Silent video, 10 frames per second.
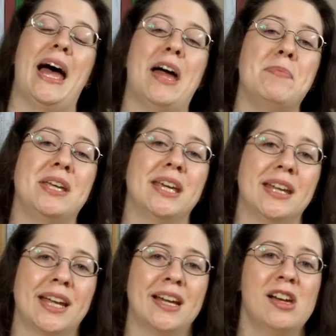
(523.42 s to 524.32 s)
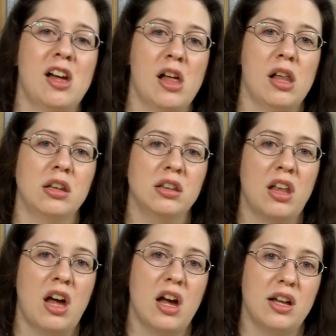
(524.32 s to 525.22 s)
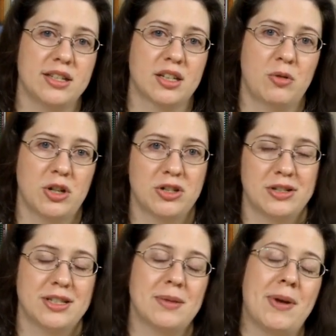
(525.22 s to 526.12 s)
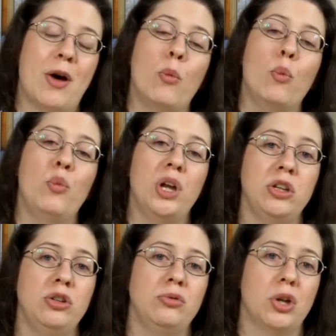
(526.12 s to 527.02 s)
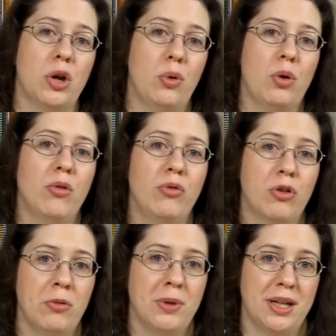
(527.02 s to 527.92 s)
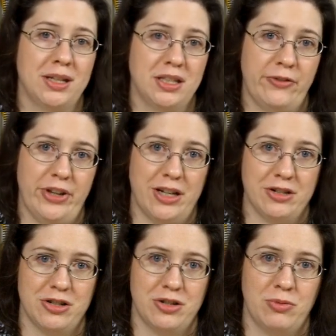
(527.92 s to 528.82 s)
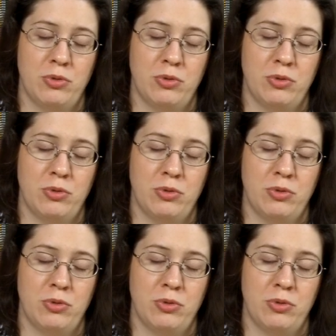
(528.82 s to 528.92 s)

I've been getting lots of questions about when you know a ferment is finished,